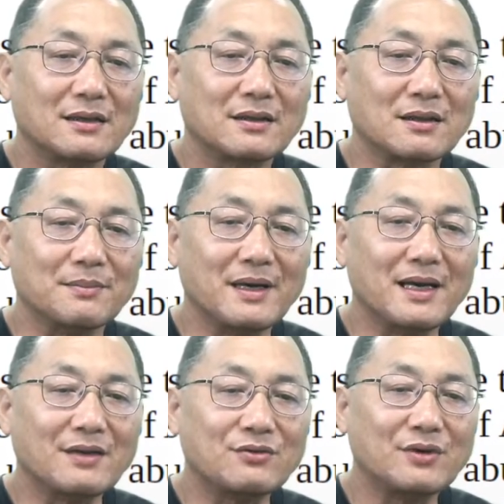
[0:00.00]
the
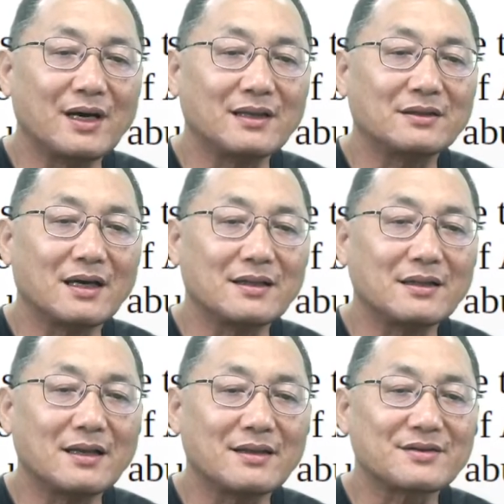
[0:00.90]
man who had done
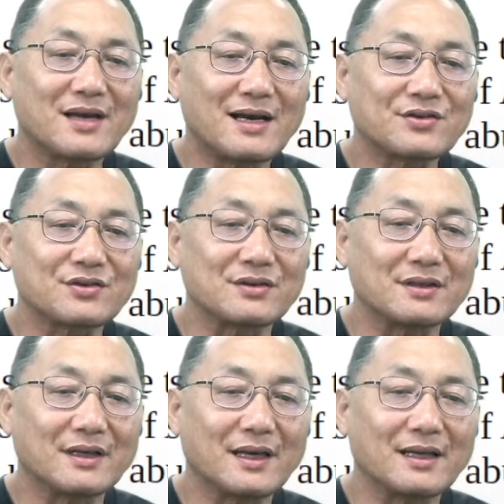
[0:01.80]
this action,
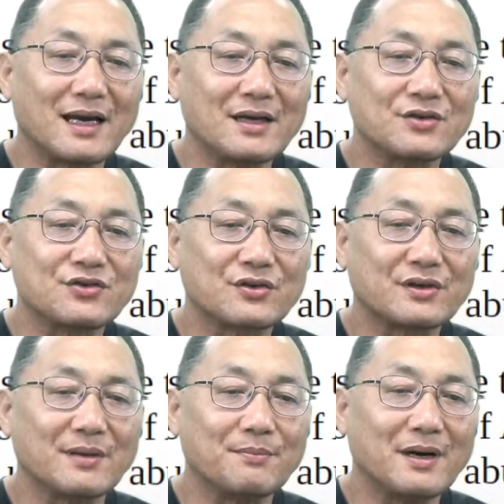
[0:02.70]
and I adjure
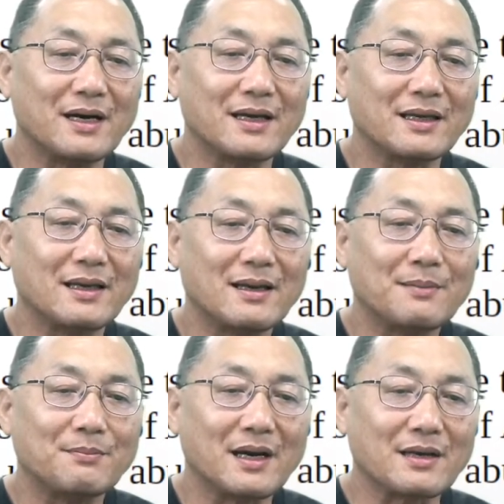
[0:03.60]
him by
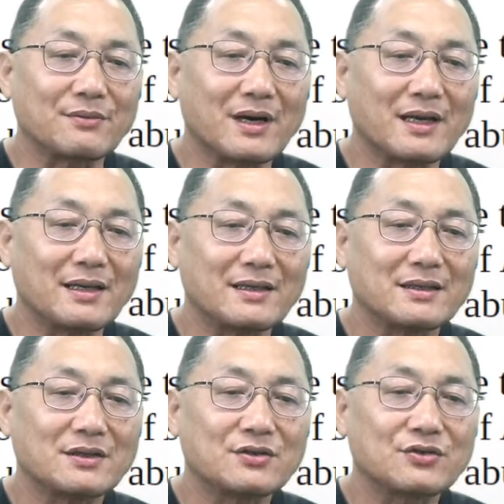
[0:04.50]
my right
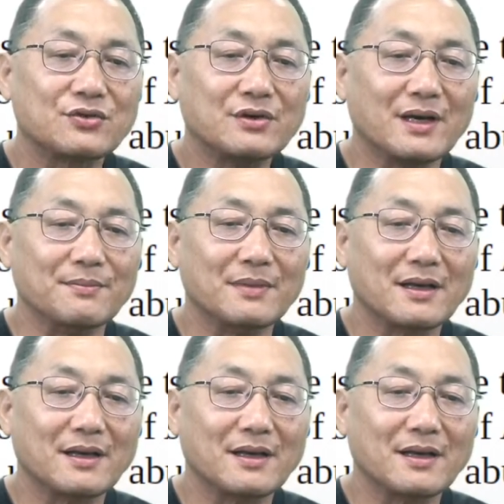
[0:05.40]
to him,